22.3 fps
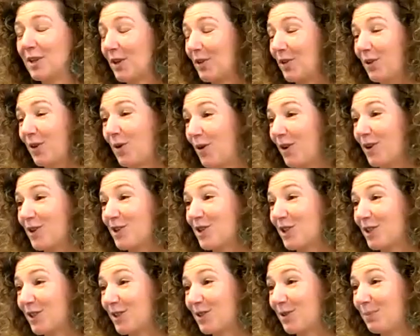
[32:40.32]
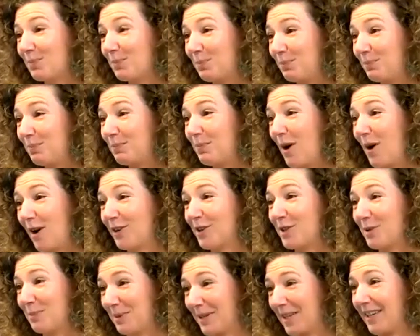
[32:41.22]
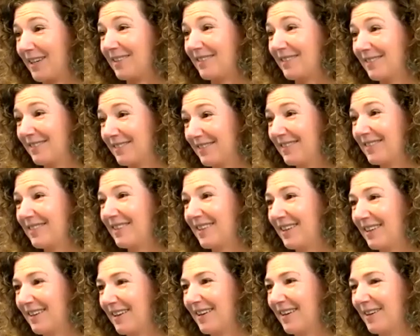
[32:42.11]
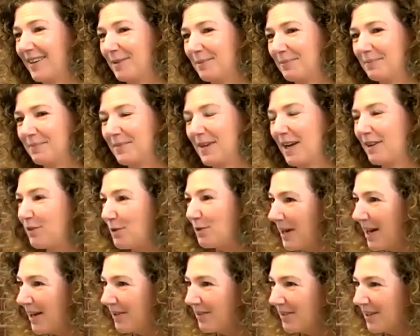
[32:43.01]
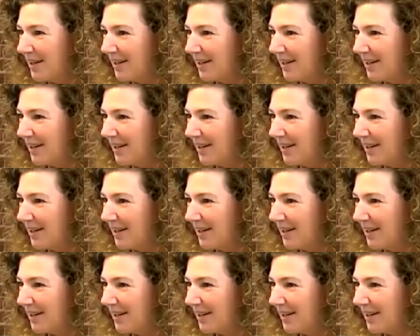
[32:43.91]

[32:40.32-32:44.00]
know, the Gorge is hard to beat. Yeah. Have you been out there?